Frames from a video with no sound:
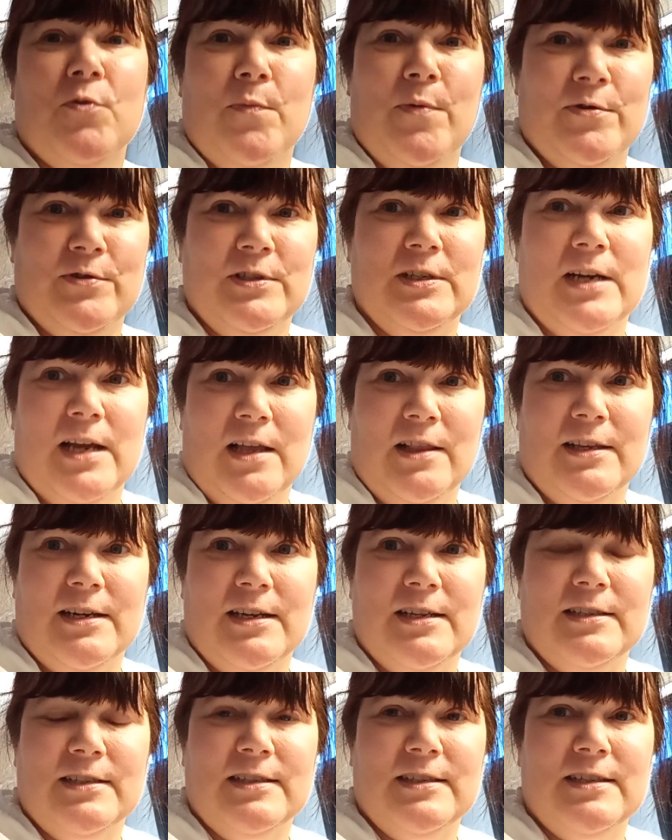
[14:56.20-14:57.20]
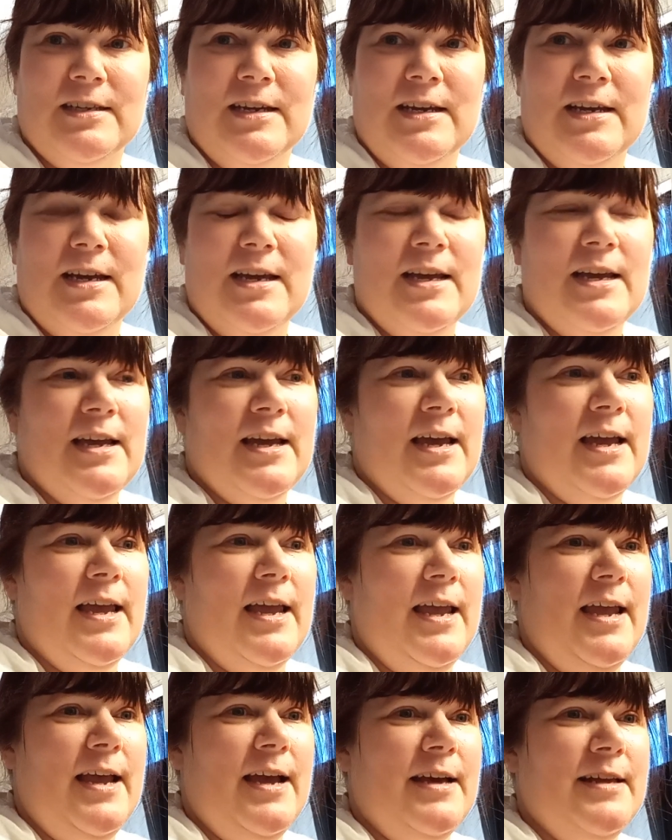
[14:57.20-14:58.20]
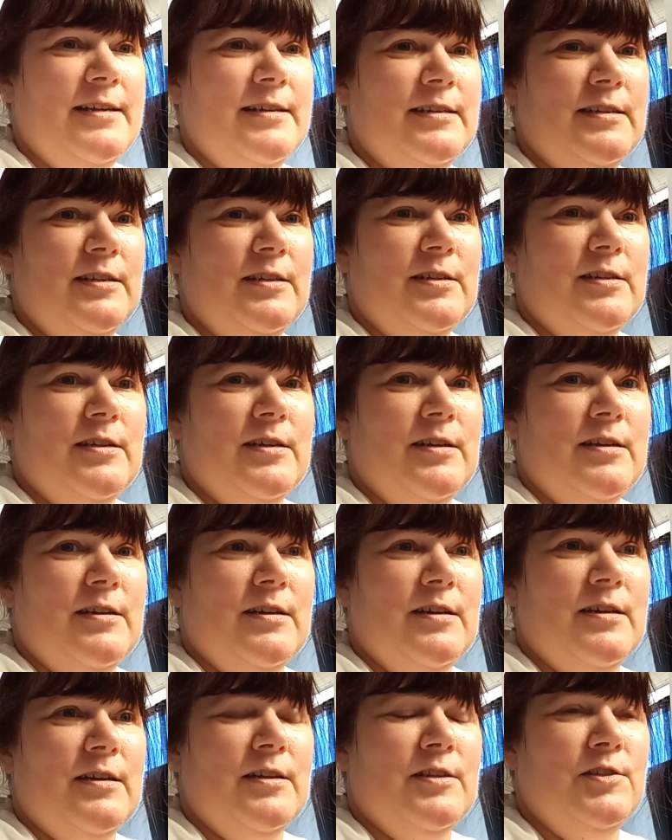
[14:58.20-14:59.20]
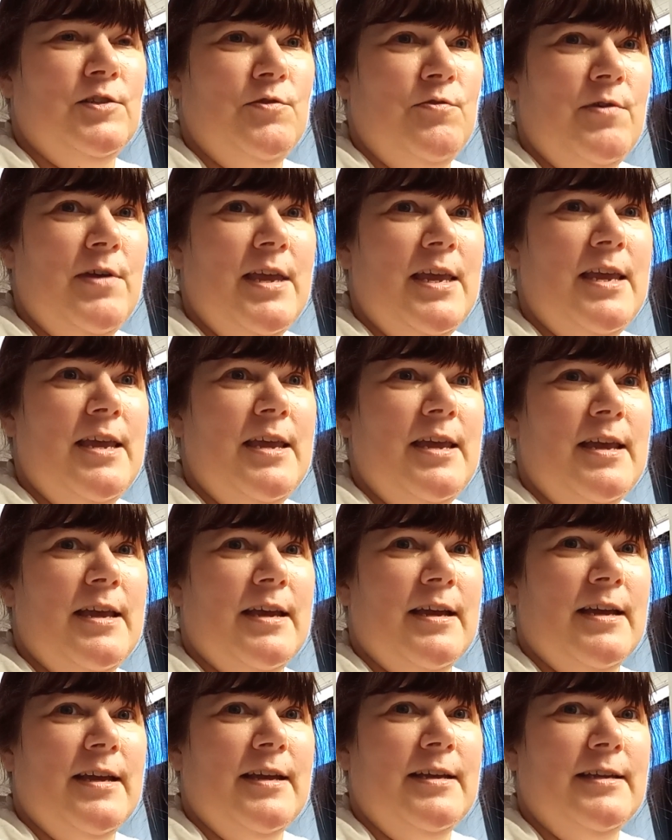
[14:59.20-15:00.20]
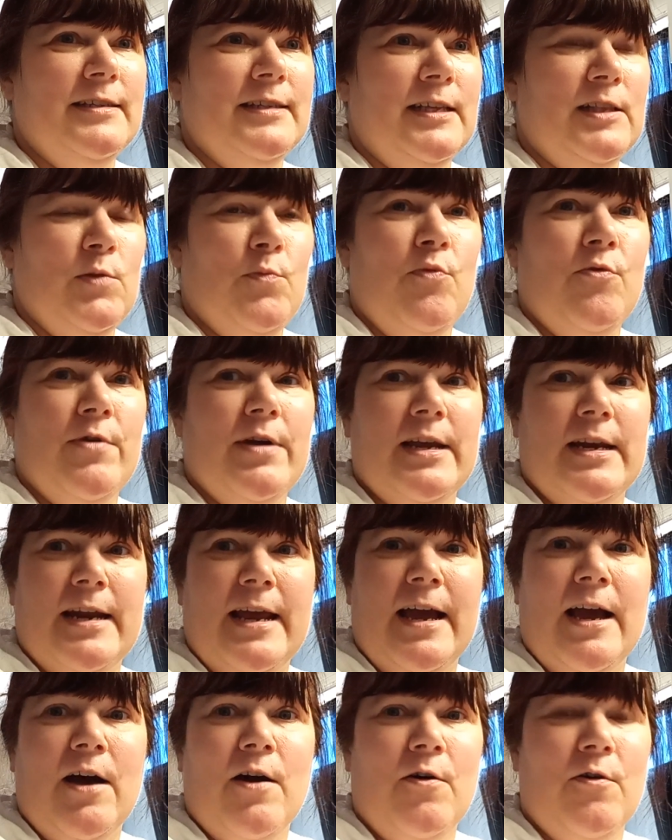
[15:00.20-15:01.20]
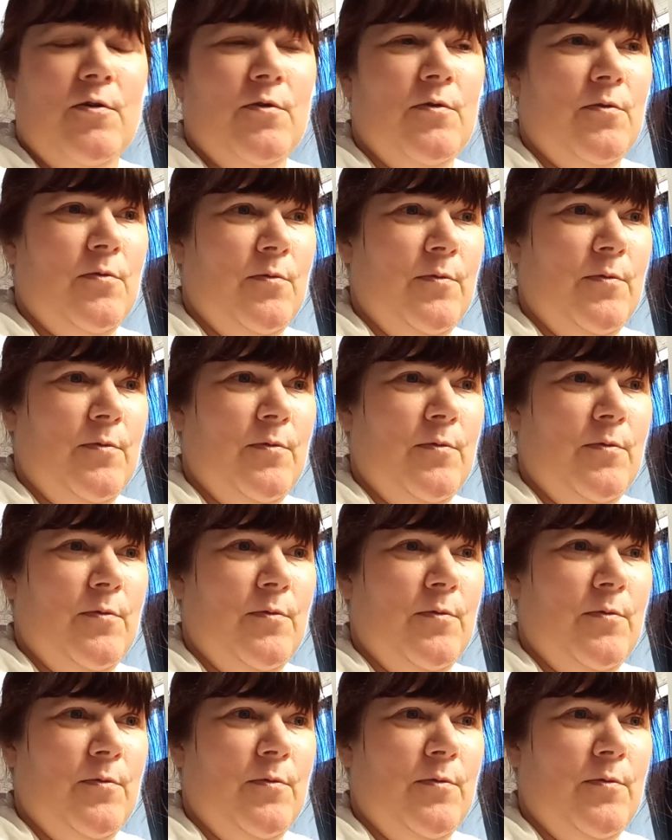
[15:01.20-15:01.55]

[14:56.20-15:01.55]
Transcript: personalities. And Zuki is at the point now